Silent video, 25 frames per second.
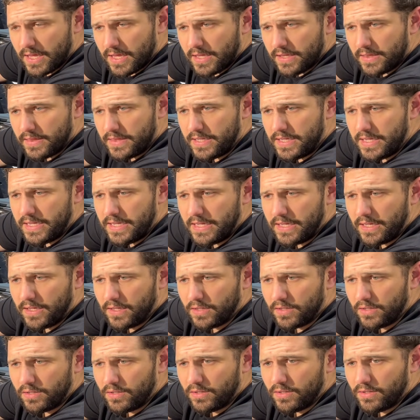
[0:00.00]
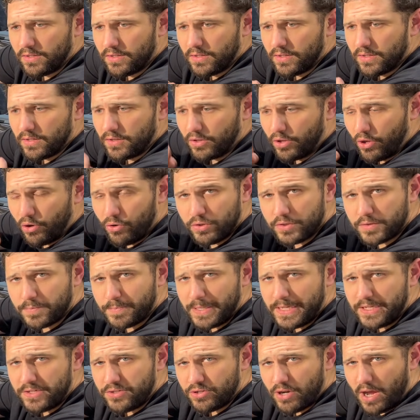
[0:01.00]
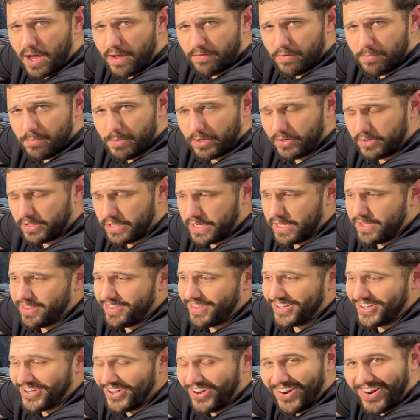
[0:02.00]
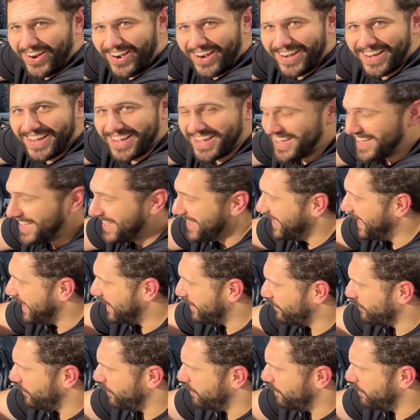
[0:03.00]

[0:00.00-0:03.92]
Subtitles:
the low-speed drivability of the car. Like through